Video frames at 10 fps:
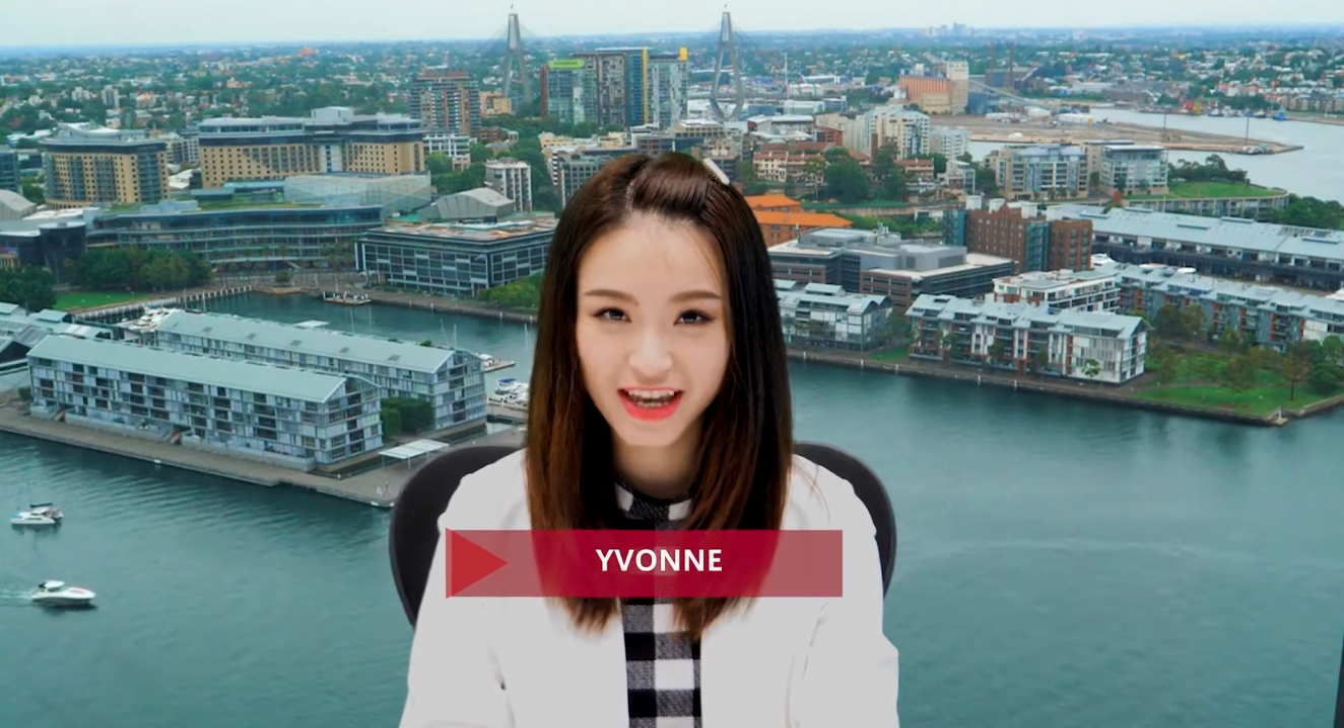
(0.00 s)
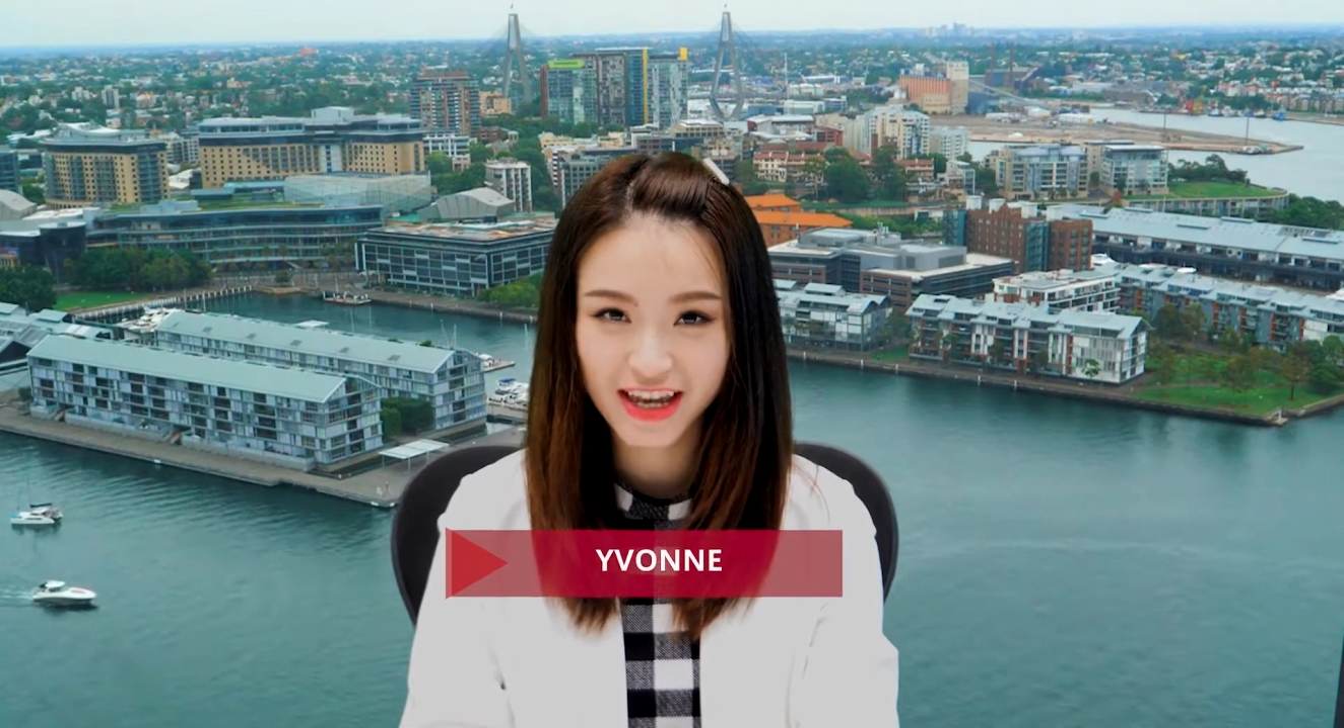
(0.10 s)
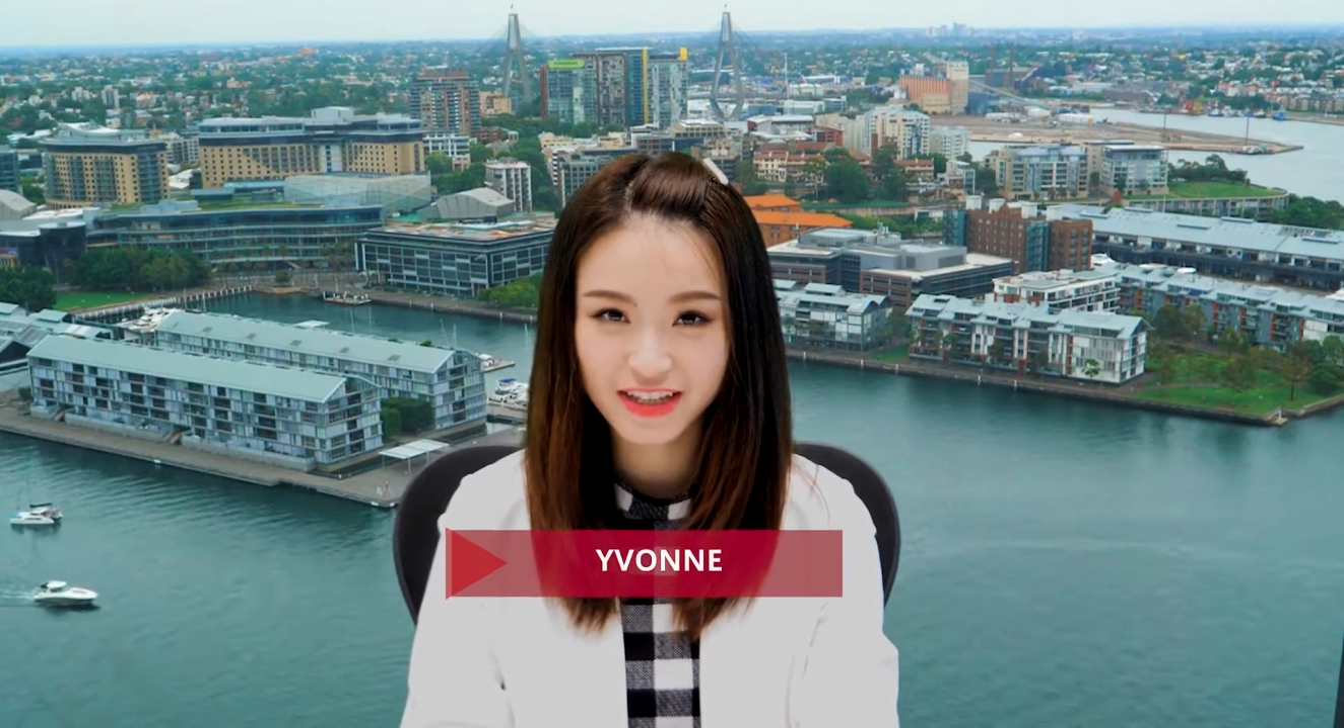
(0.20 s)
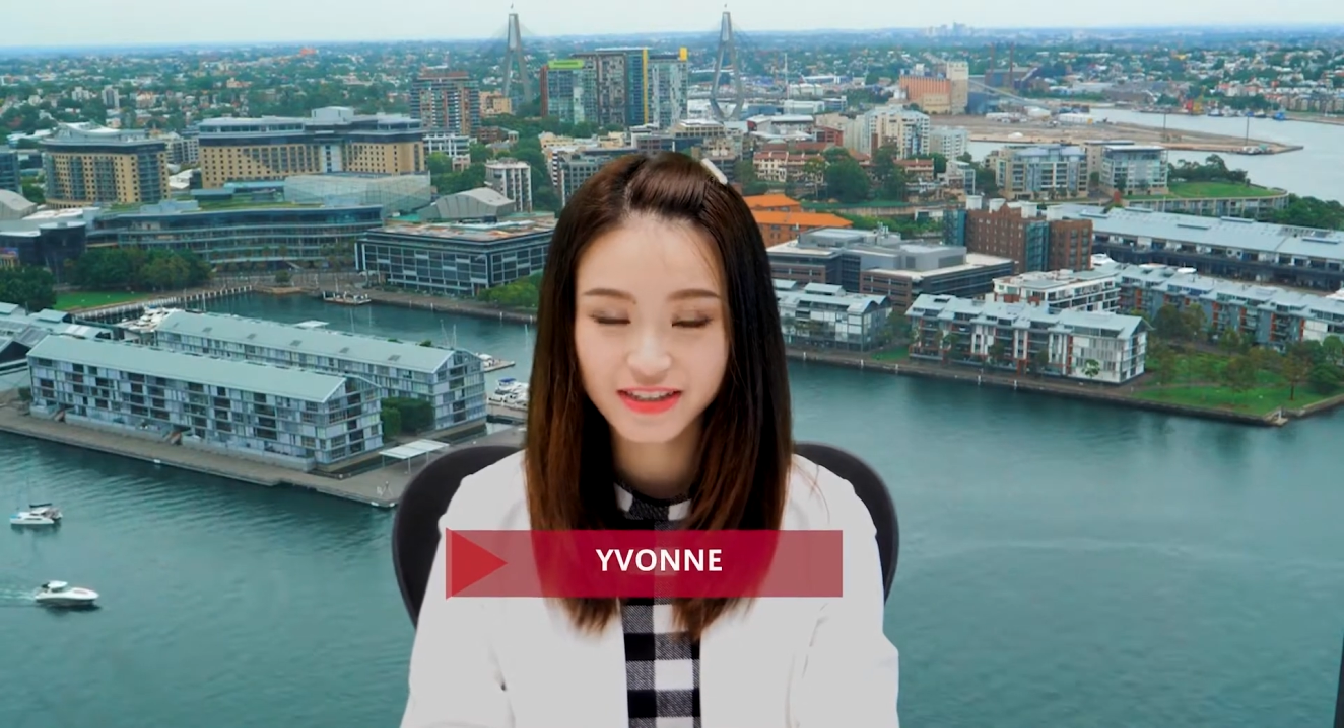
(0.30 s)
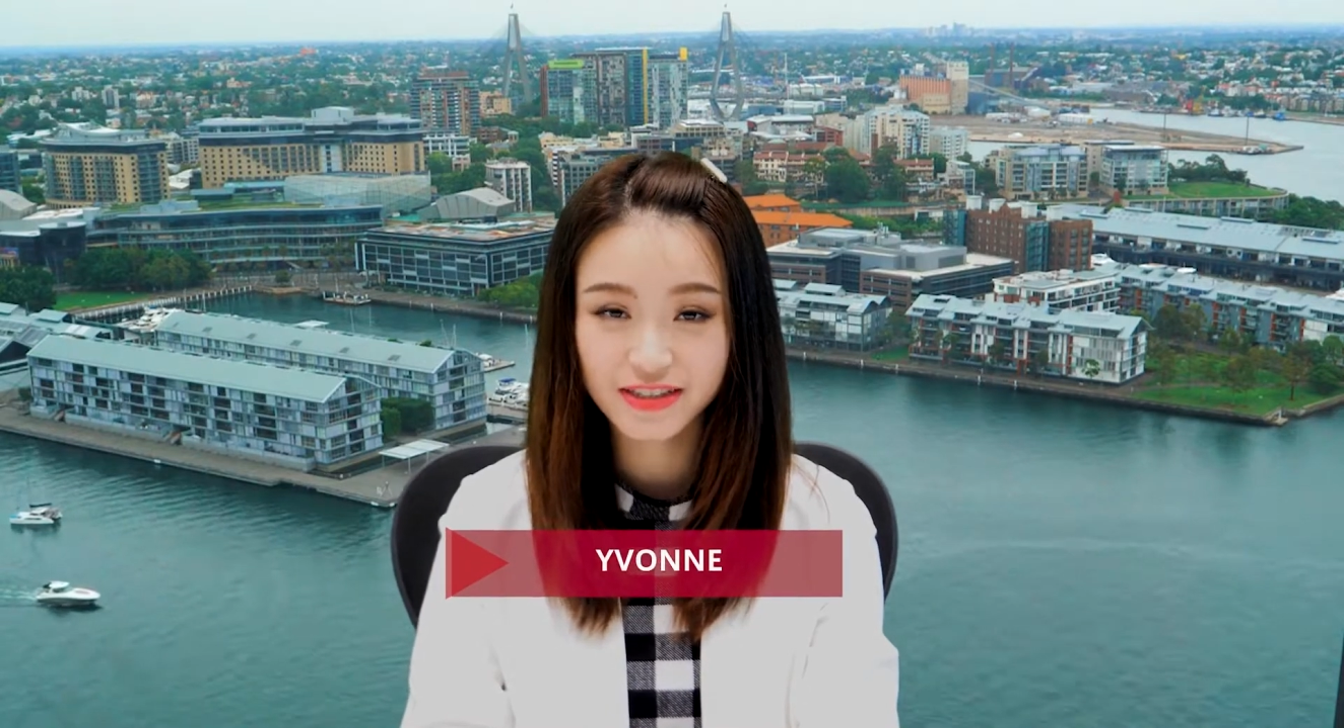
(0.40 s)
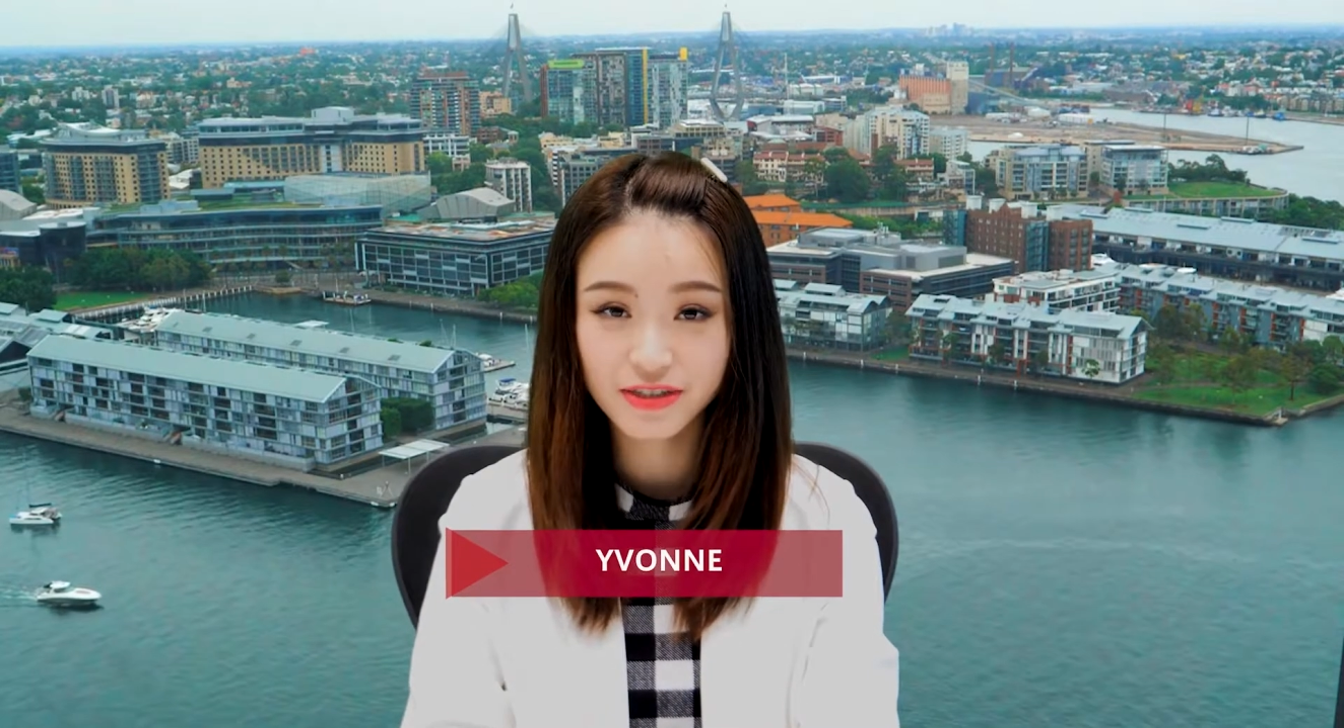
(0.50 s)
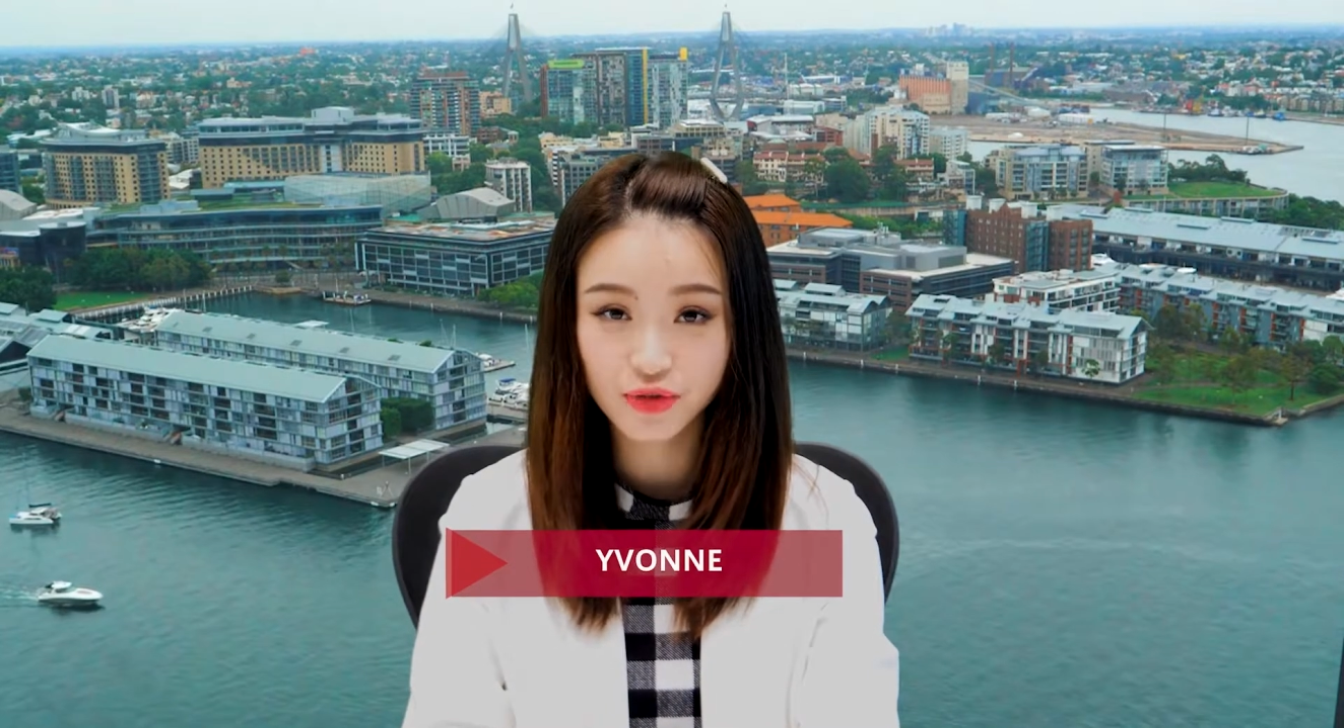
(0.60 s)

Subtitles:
is